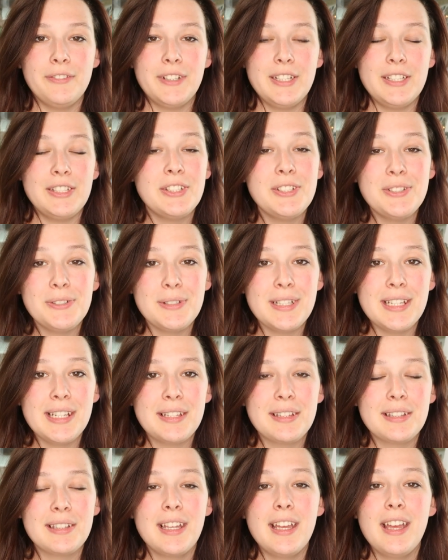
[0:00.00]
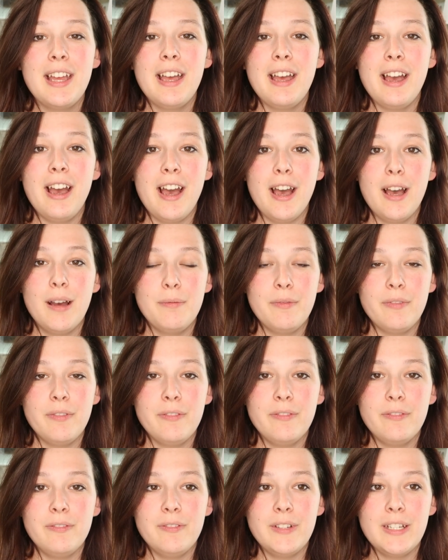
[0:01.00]
every two weeks um,
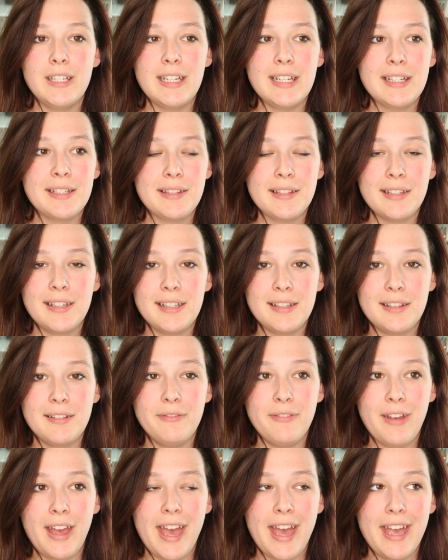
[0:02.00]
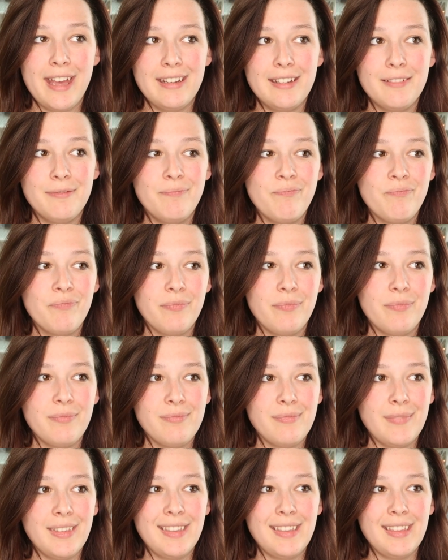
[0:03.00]
Phoenix gets fed
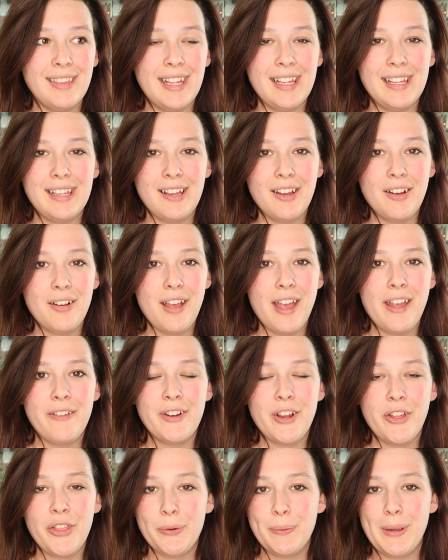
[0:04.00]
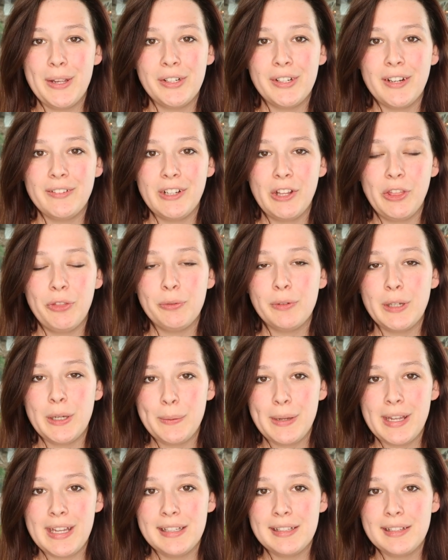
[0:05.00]
like every other week or every
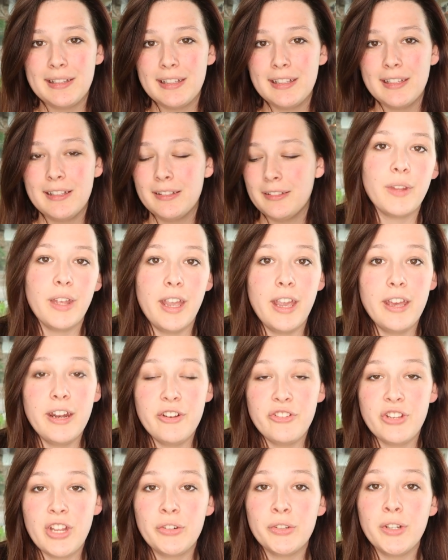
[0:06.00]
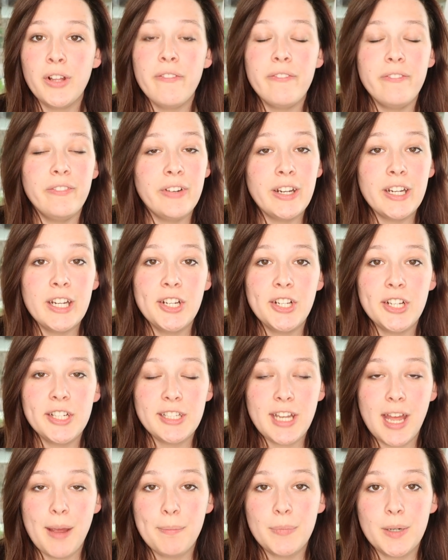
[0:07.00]
three weeks and in general, very
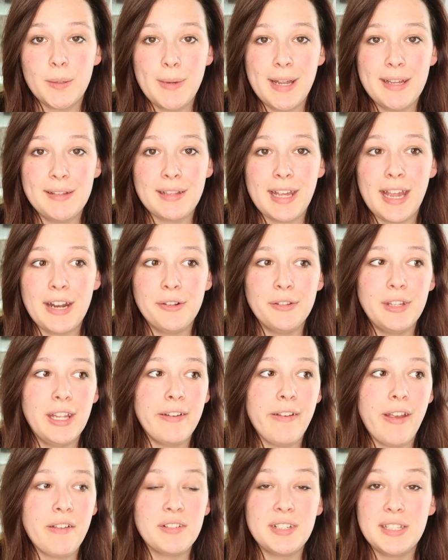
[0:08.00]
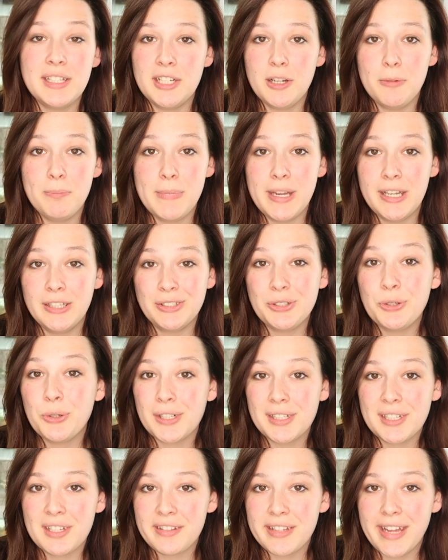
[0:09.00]
good temperament. I don't think I've ever seen a mean
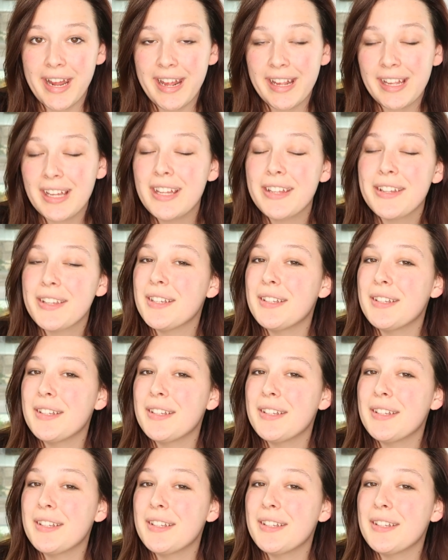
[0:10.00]
corn snake.